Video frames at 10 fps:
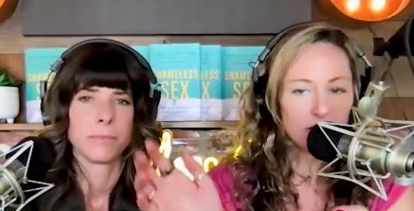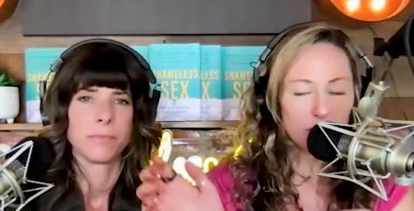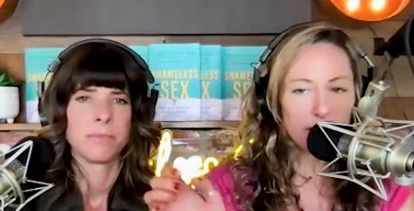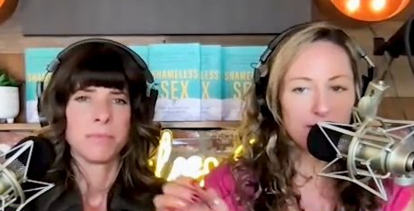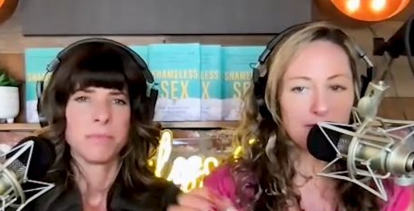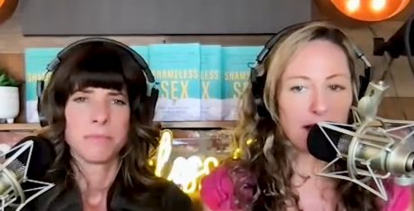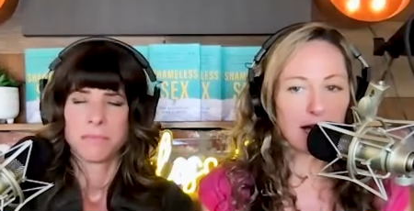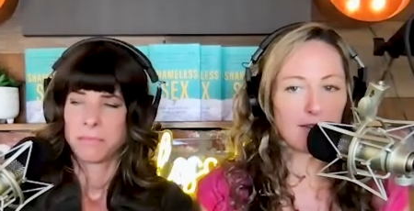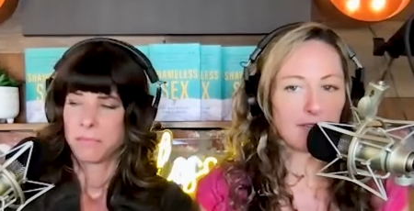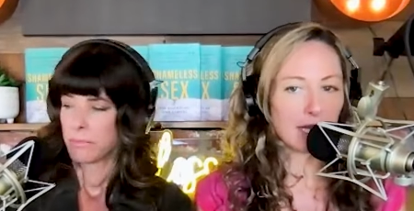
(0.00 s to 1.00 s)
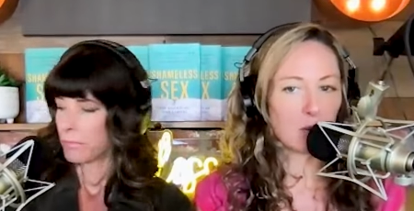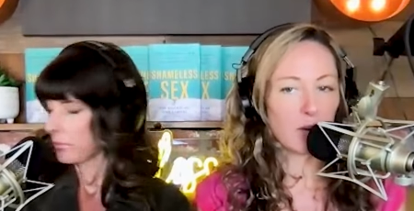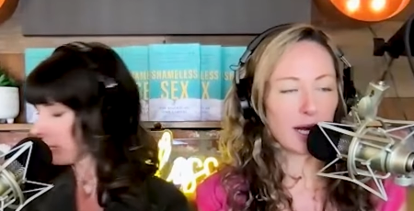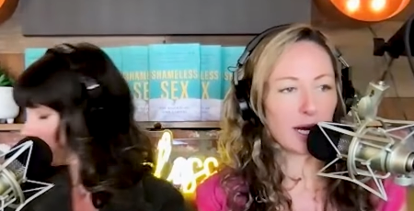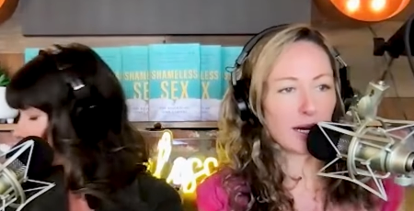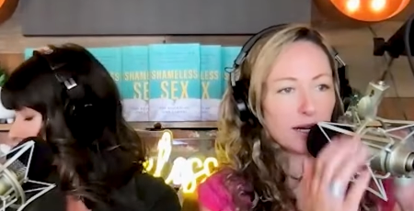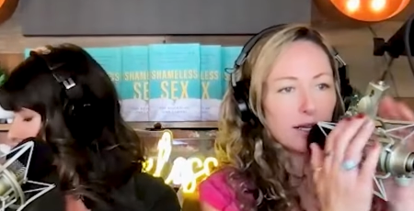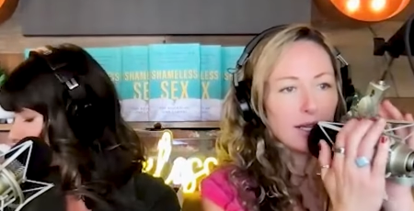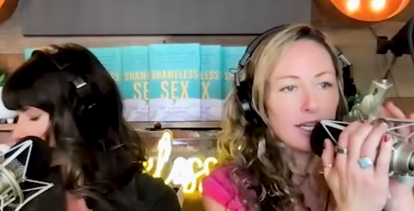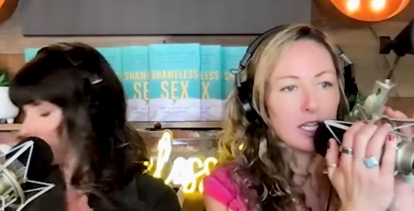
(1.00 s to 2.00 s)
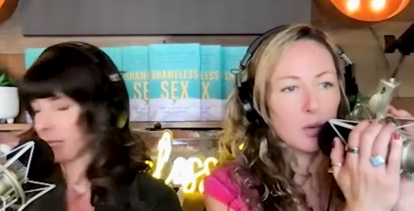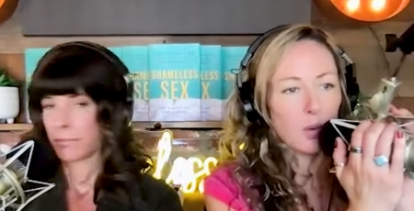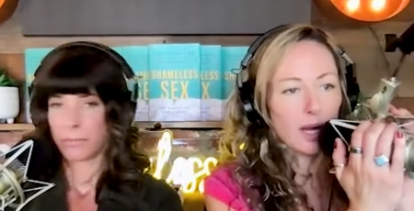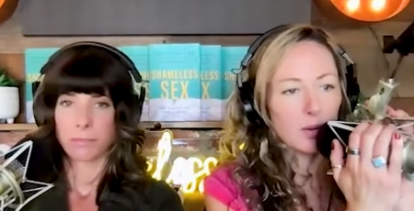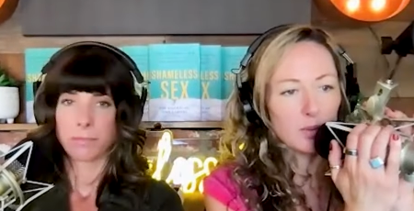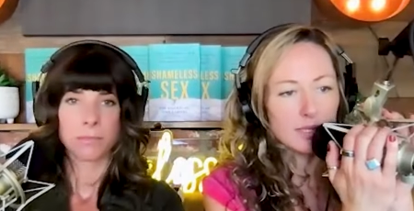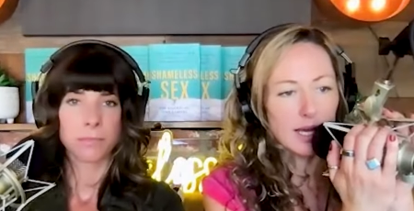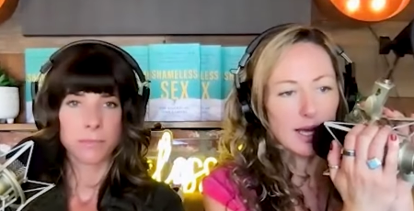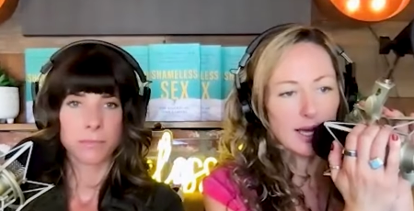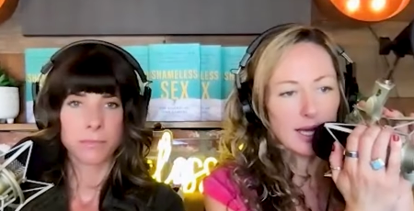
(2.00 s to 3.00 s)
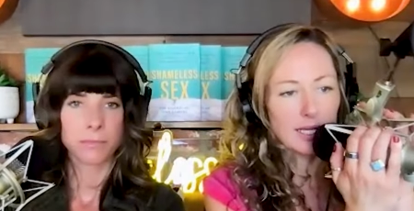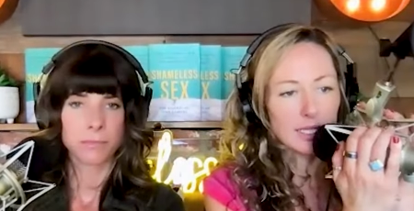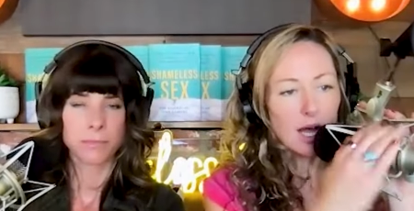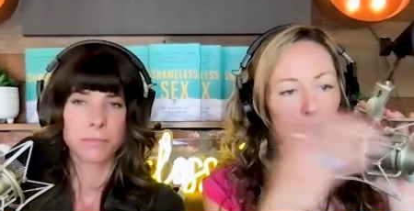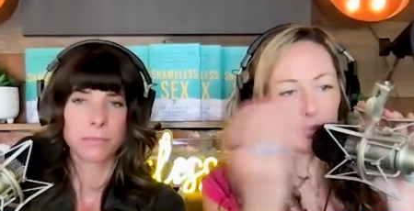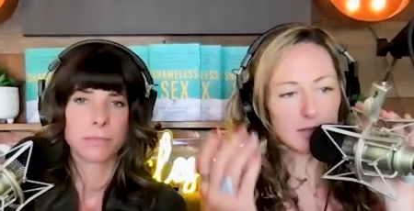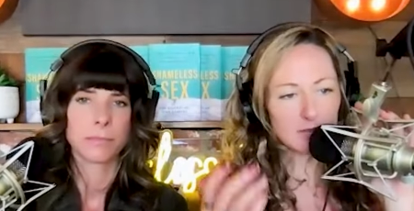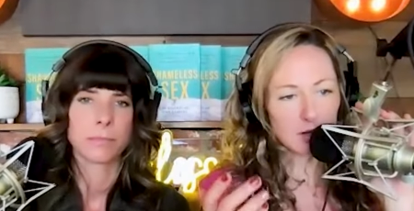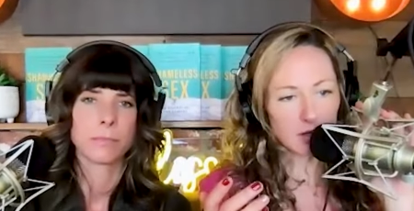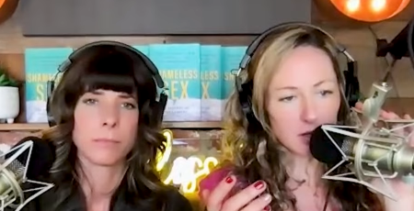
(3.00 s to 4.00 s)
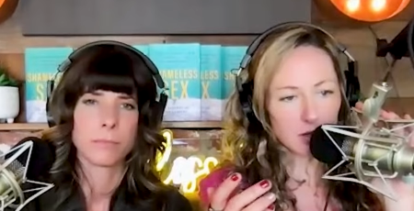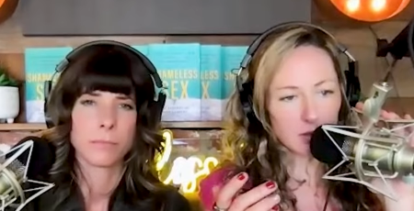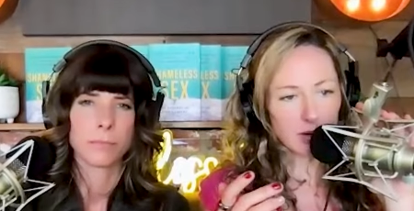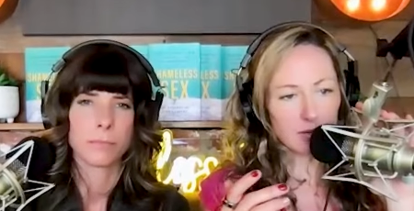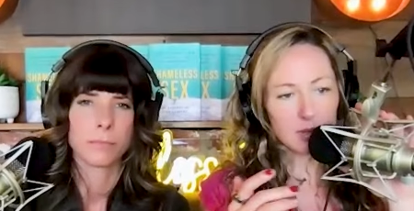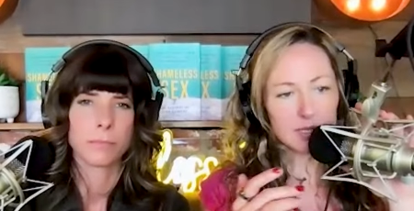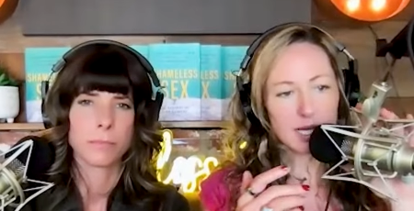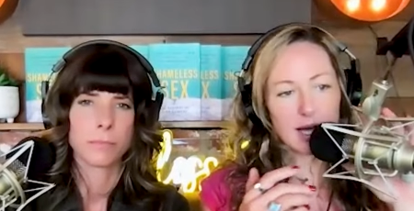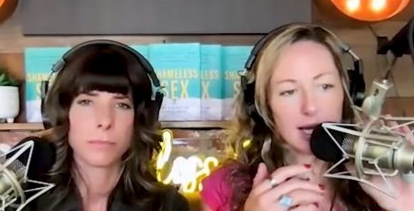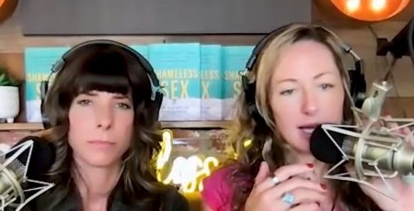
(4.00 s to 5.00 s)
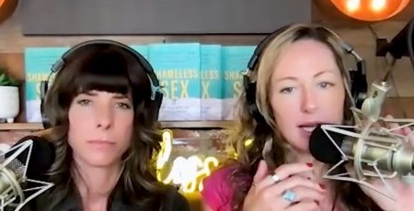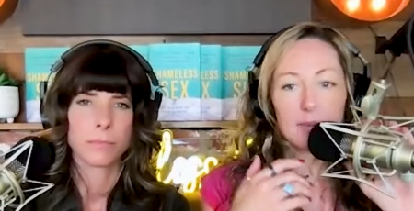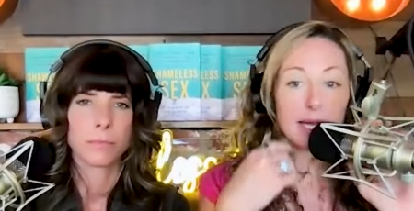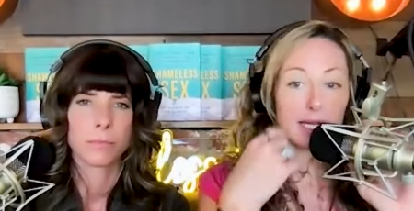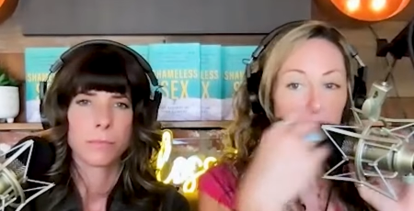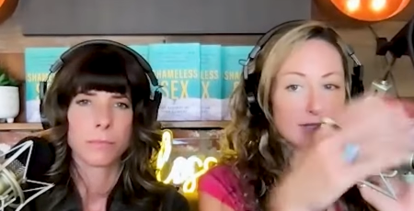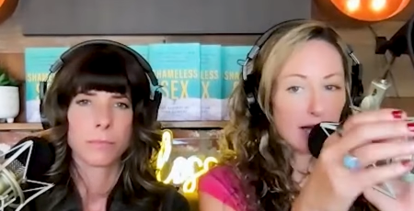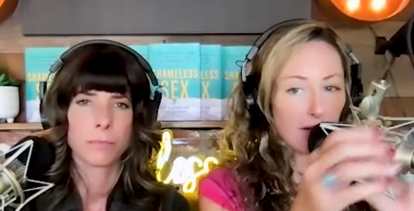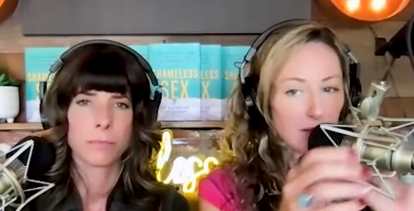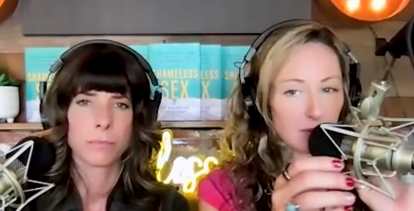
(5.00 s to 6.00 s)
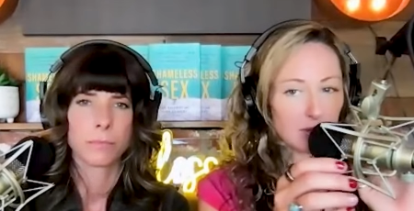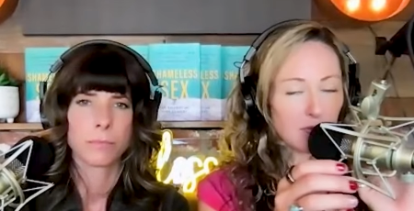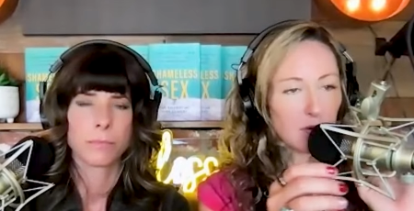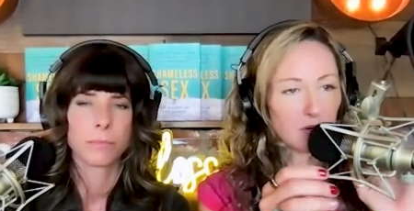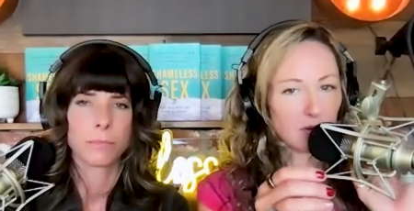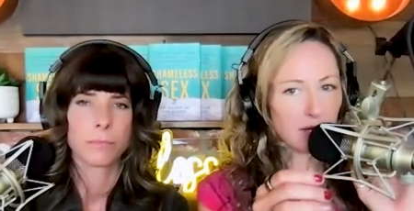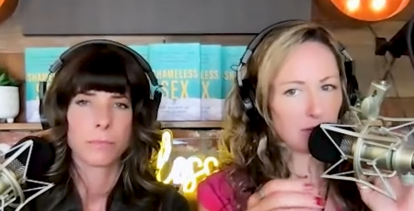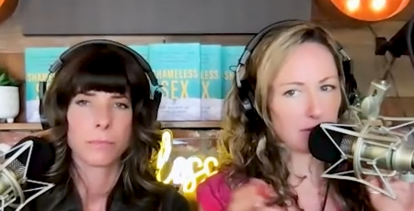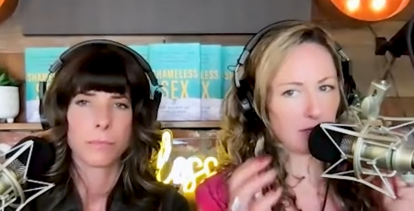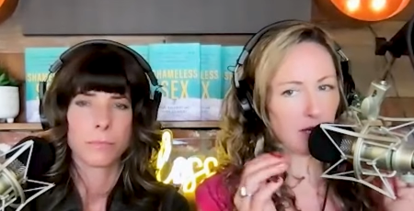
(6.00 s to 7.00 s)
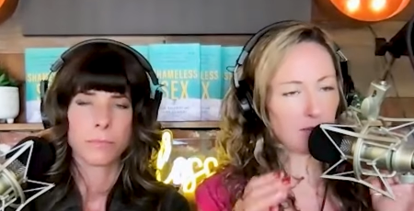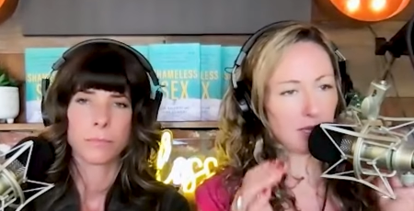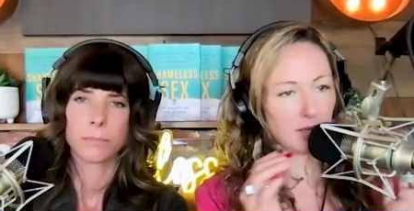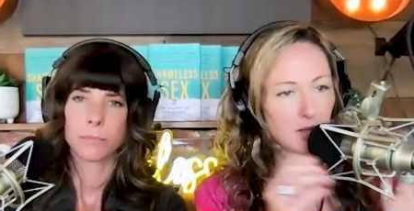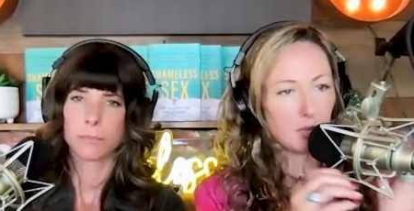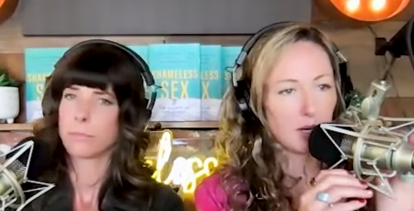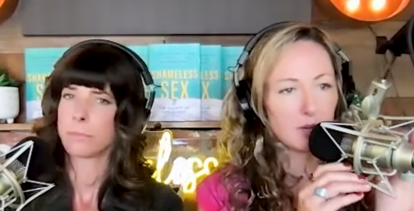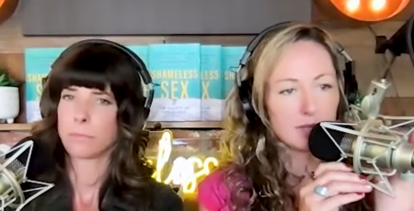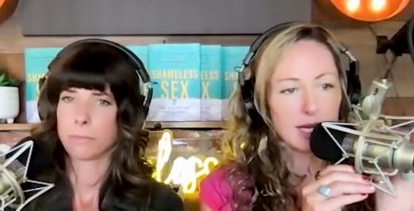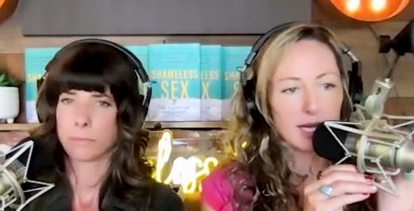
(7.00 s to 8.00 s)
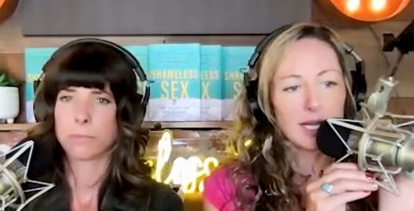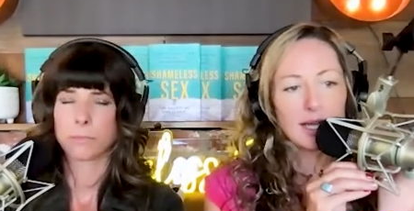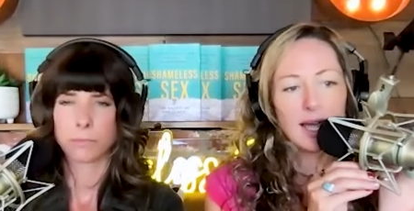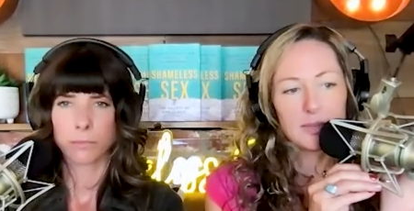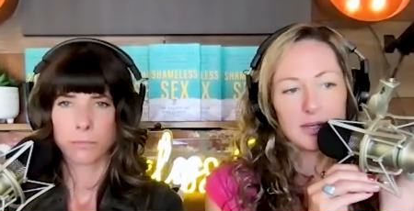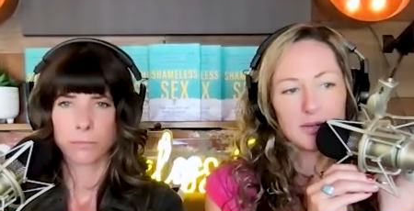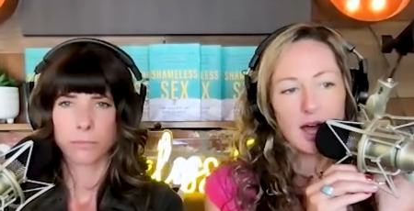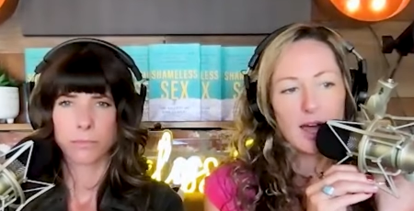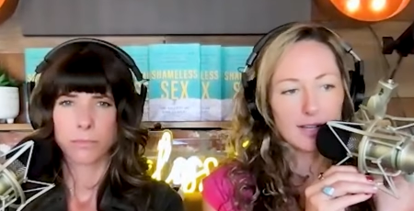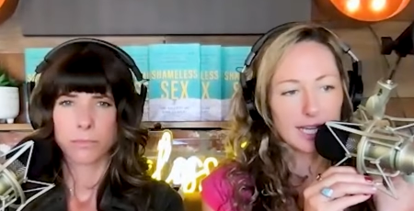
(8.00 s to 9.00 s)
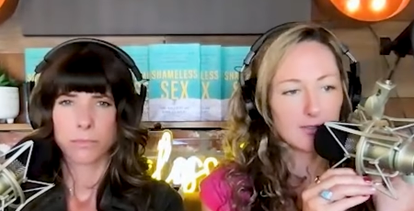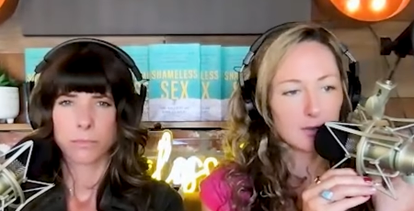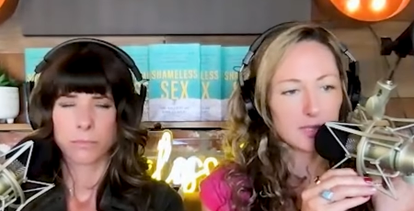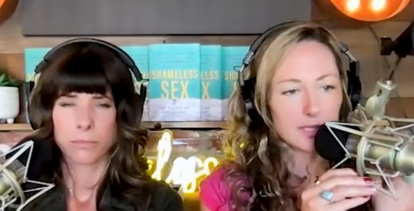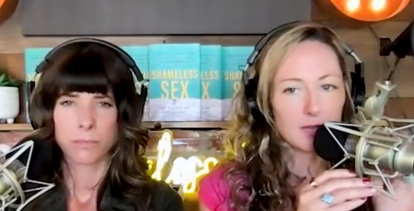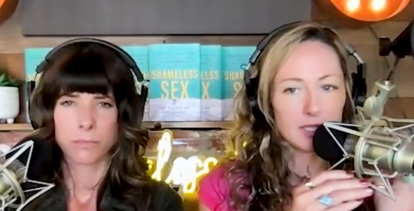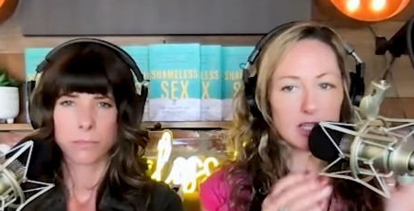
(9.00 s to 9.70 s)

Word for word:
Speaker 1: 25, and like where, you know, where was I not being vocal? Where was I making a sound that was vocal that was not me? Or where was I, you know, not advocating for myself or